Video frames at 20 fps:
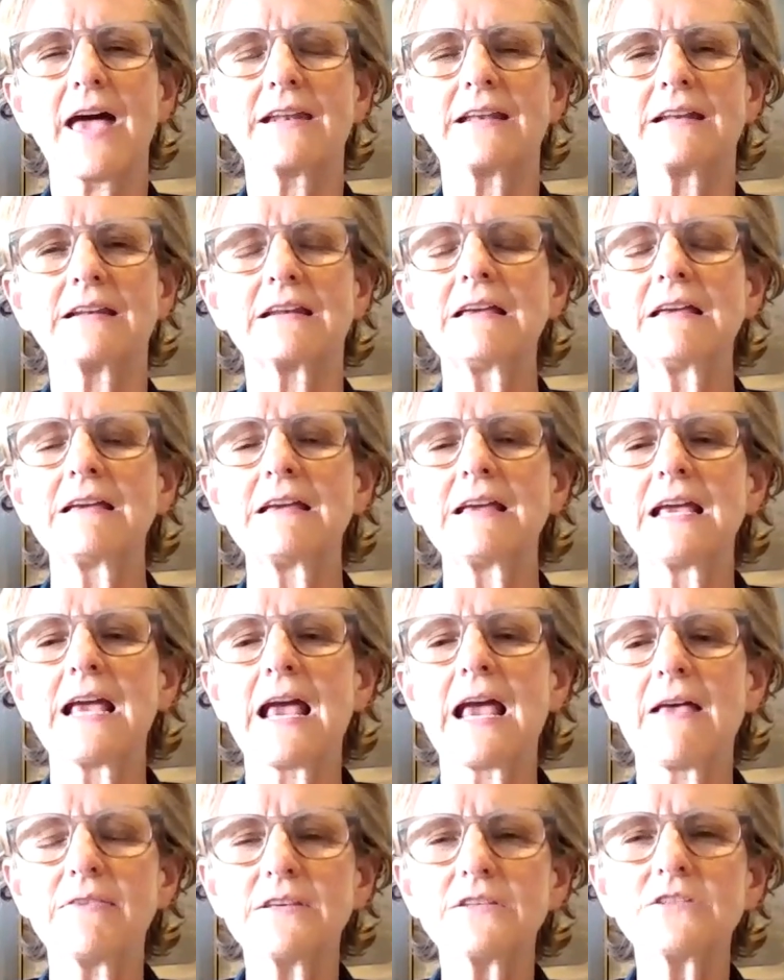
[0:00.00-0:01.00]
And
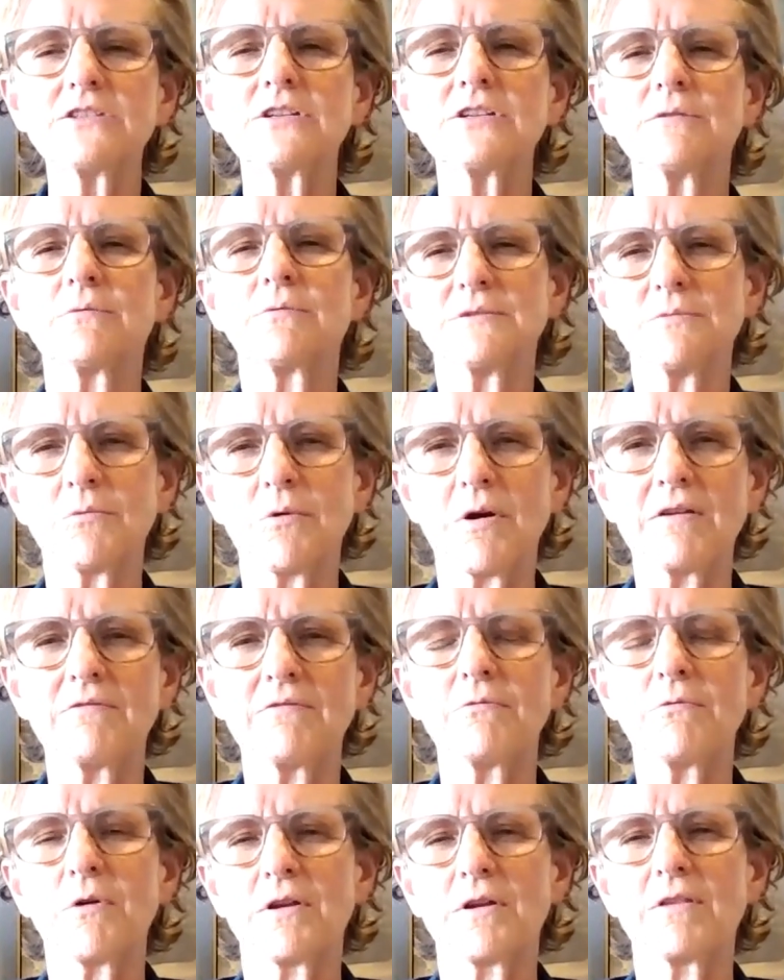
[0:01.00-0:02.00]
and this year was
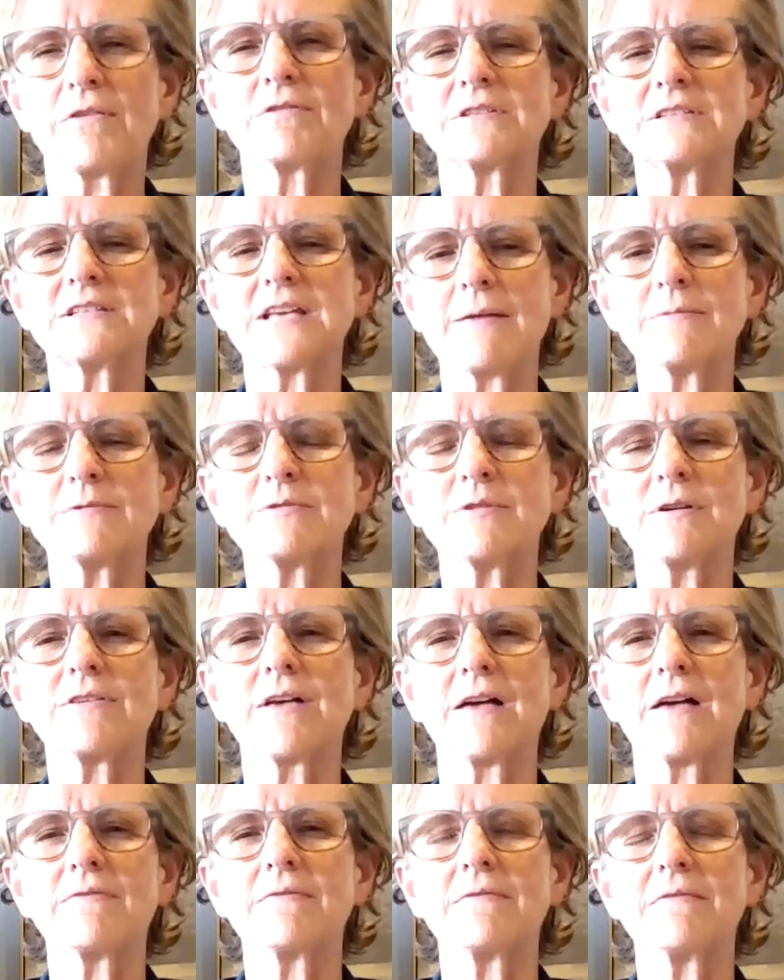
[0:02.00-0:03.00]
one one of those times where I
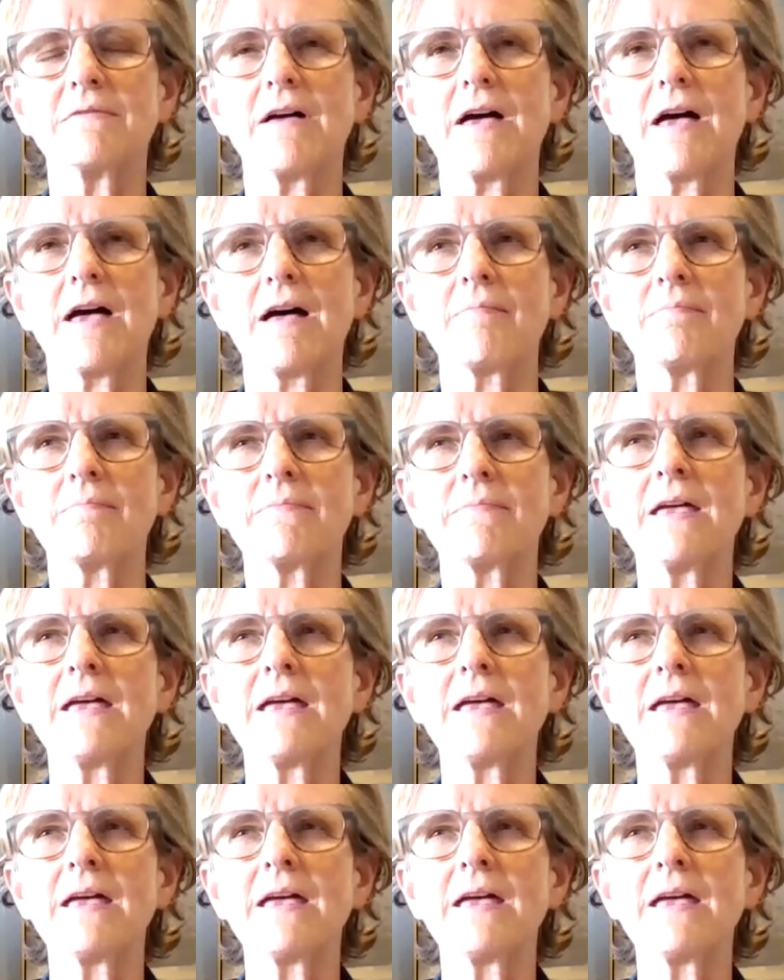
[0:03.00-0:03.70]
thought um,